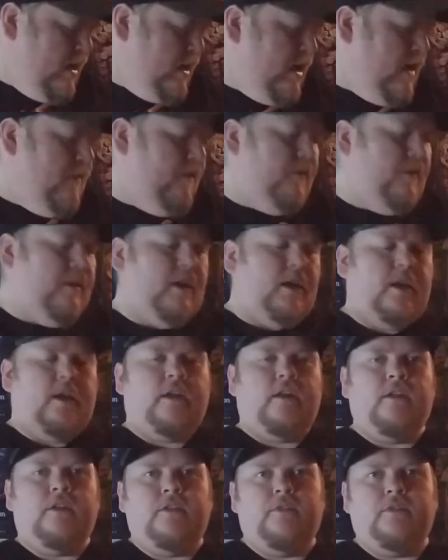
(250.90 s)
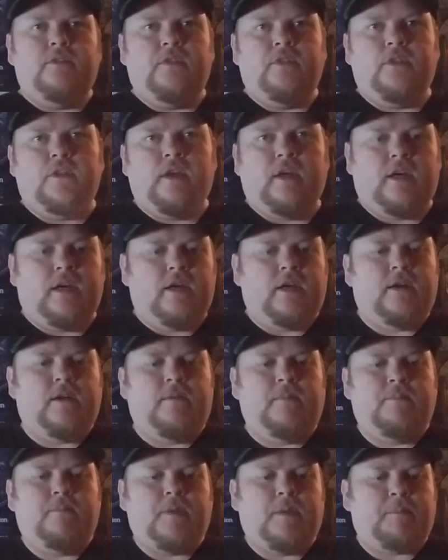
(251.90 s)
And then
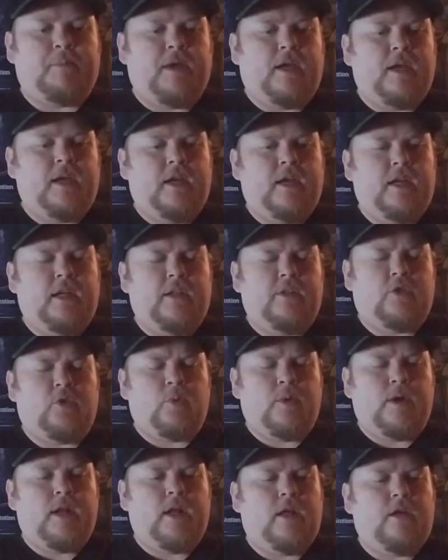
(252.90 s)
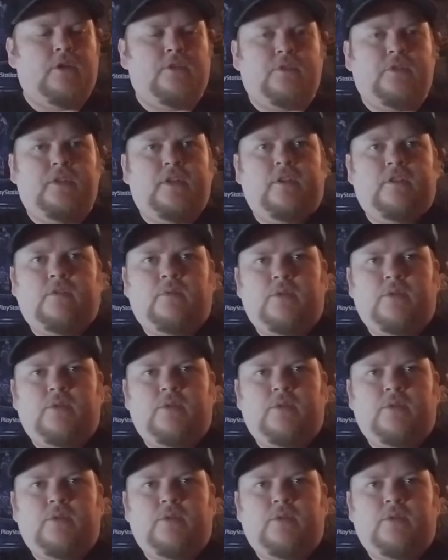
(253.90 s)
they paid $3 for this,